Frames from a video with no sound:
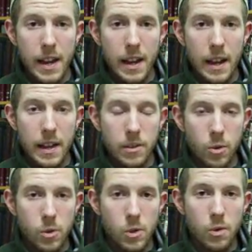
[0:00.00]
and
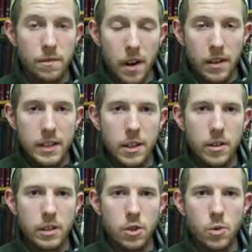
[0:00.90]
those who
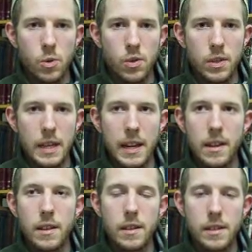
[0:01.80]
voluntarily choose to
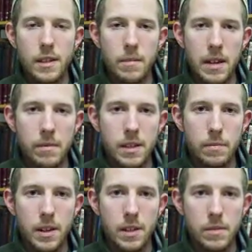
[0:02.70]
take these commandments
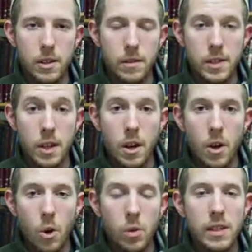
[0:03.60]
upon themselves,
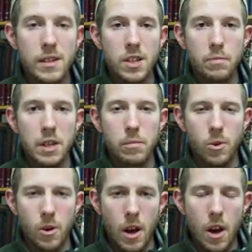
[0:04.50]
only such
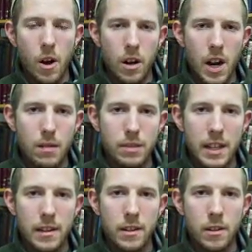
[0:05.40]
people are
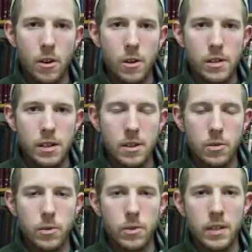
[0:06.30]
obligated in all
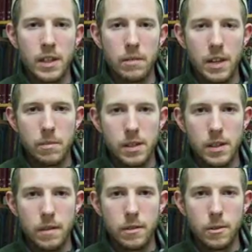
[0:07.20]
613 commandments
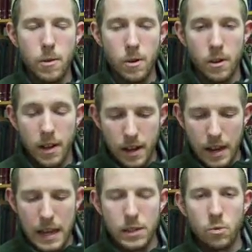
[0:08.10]
of the Torah
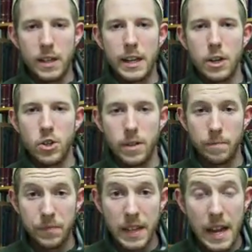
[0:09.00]
as one nation.
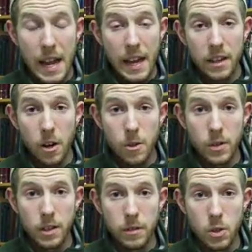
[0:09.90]
And other
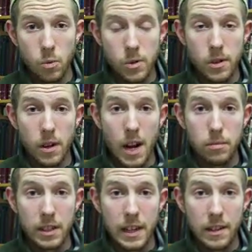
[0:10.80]
individuals are
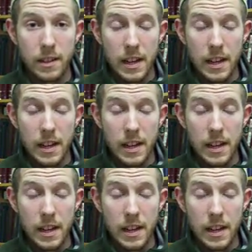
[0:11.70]
obligated